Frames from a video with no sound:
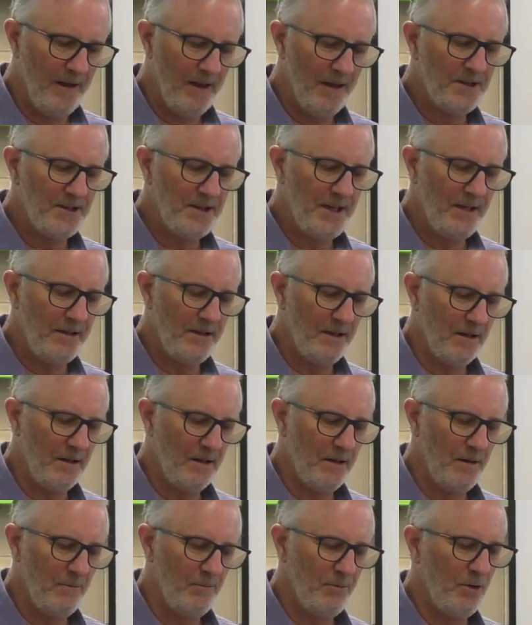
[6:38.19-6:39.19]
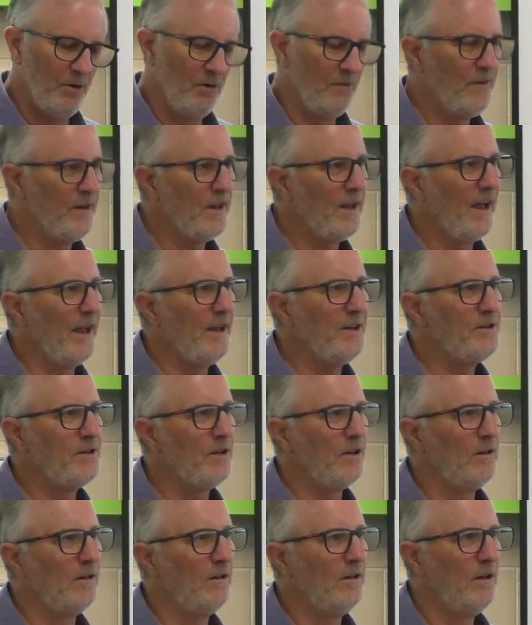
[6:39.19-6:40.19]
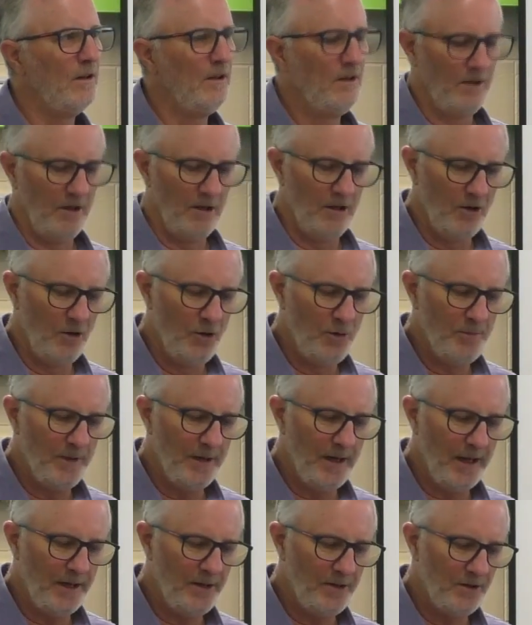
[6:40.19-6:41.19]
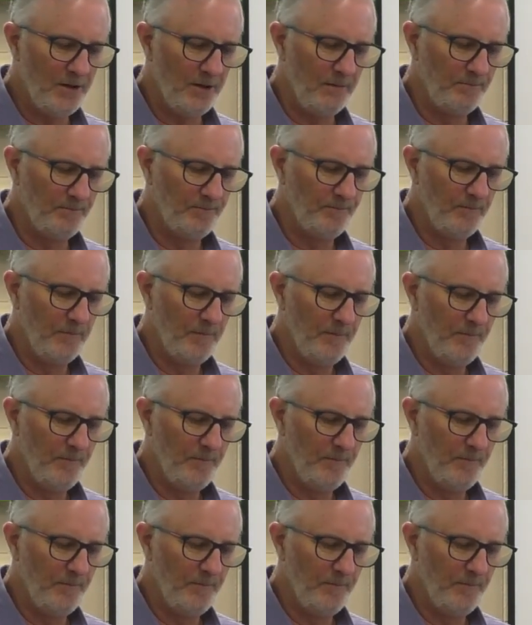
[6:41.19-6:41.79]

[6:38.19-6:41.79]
ascetic, purification, illumination,